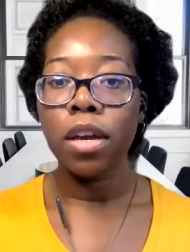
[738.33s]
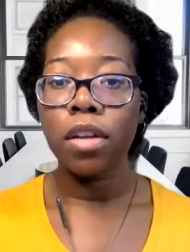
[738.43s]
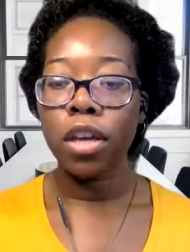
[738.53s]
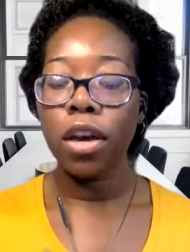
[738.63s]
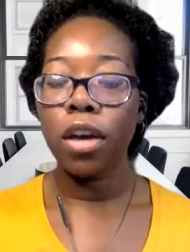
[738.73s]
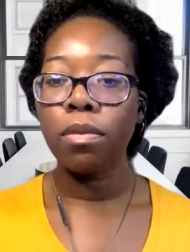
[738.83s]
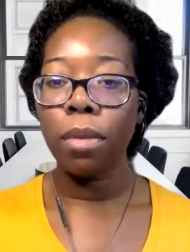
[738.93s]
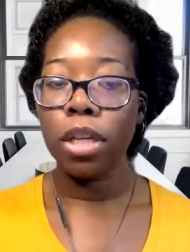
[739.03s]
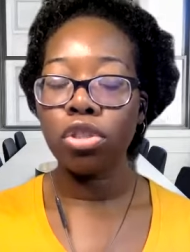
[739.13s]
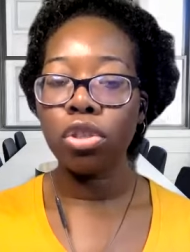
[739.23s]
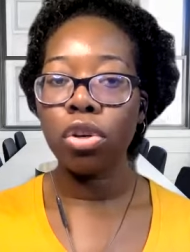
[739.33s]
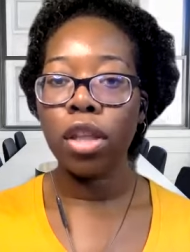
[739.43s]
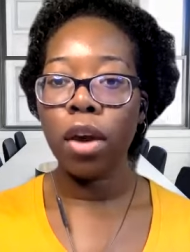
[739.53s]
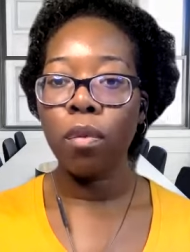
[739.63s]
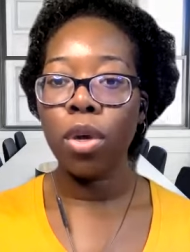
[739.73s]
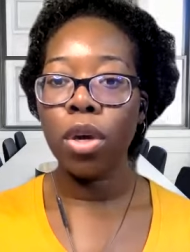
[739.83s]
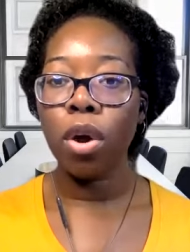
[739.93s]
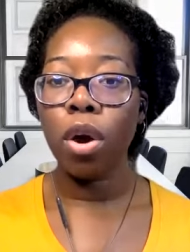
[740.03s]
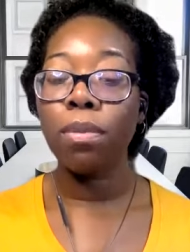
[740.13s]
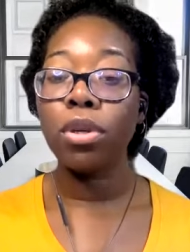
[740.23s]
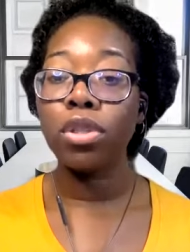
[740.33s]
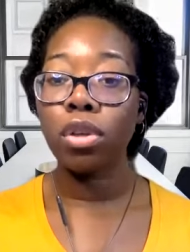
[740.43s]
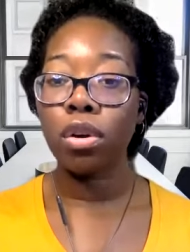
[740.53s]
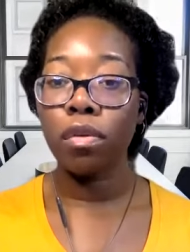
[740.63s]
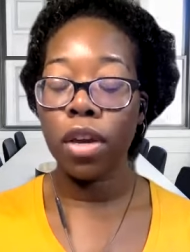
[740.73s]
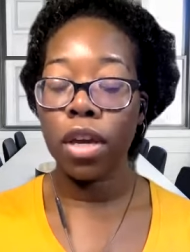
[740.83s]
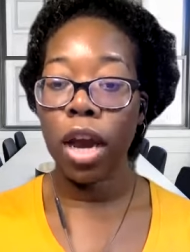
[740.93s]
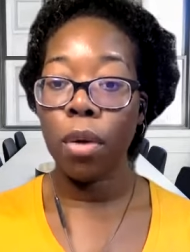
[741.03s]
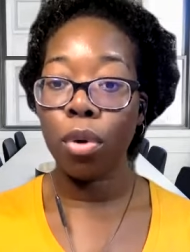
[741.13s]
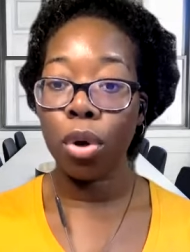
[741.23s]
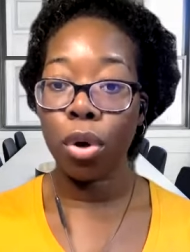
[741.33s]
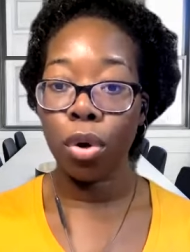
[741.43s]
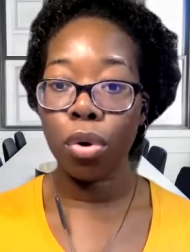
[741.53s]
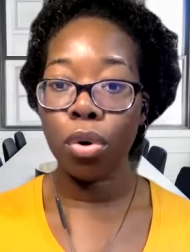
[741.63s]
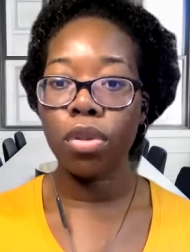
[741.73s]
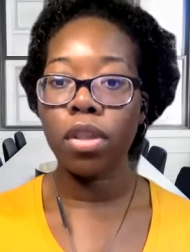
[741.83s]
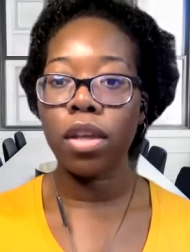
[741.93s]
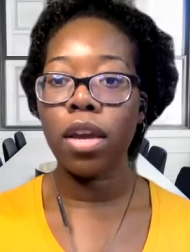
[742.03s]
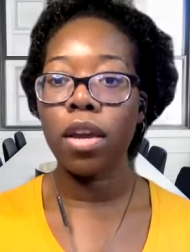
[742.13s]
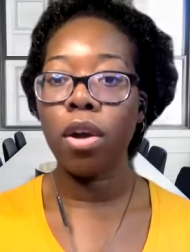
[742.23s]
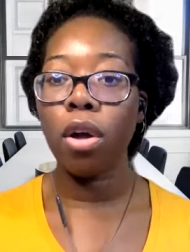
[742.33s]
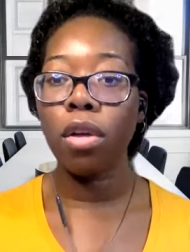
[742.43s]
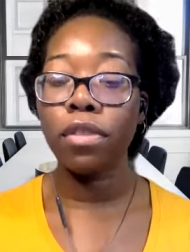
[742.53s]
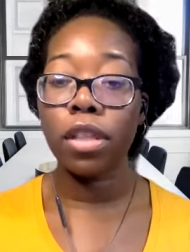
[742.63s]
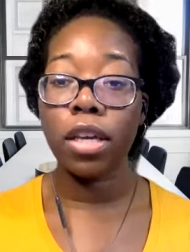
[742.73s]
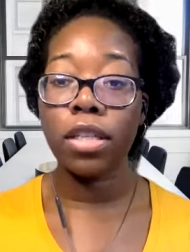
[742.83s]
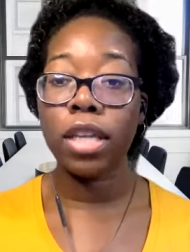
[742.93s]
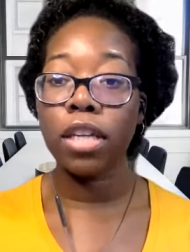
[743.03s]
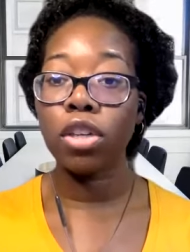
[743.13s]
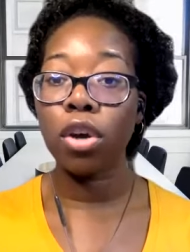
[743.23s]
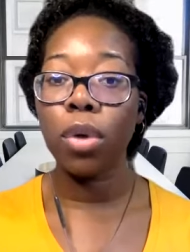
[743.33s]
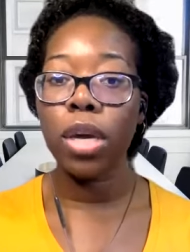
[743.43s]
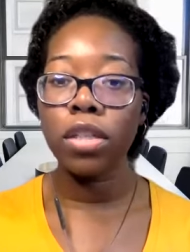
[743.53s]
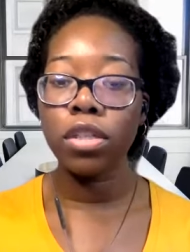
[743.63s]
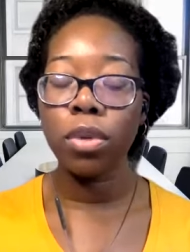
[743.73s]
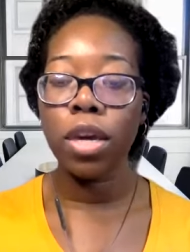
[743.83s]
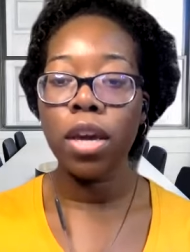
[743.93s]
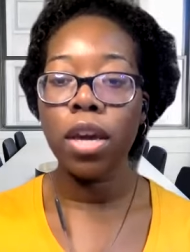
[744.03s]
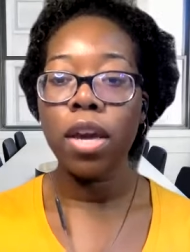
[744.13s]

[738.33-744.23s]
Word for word: to make sure that we are preserving our earth and all of the things that go into it,